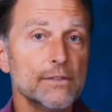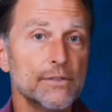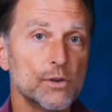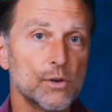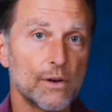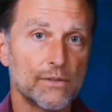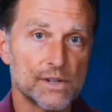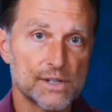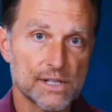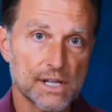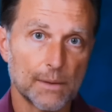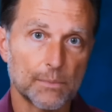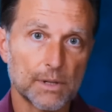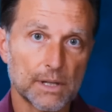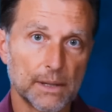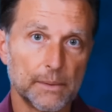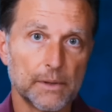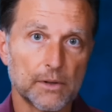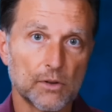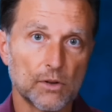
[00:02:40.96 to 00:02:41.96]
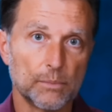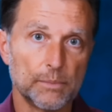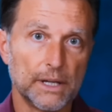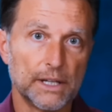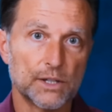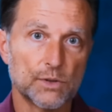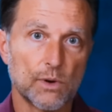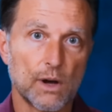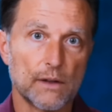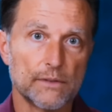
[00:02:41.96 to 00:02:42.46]
if you have a subclinical
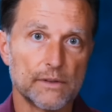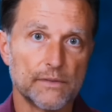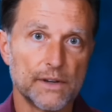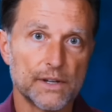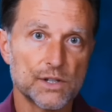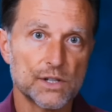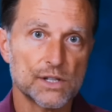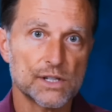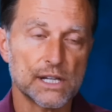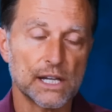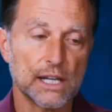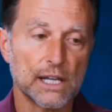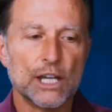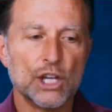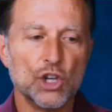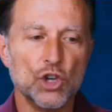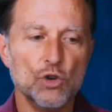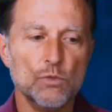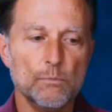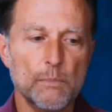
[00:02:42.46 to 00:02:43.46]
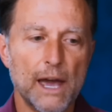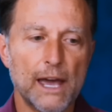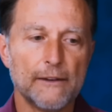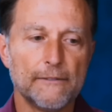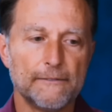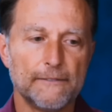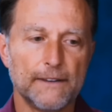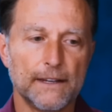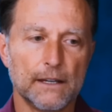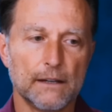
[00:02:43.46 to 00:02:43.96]
B12 deficiency, you may
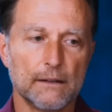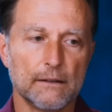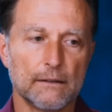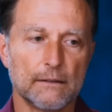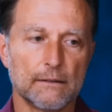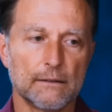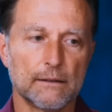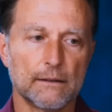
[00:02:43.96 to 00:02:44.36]
feel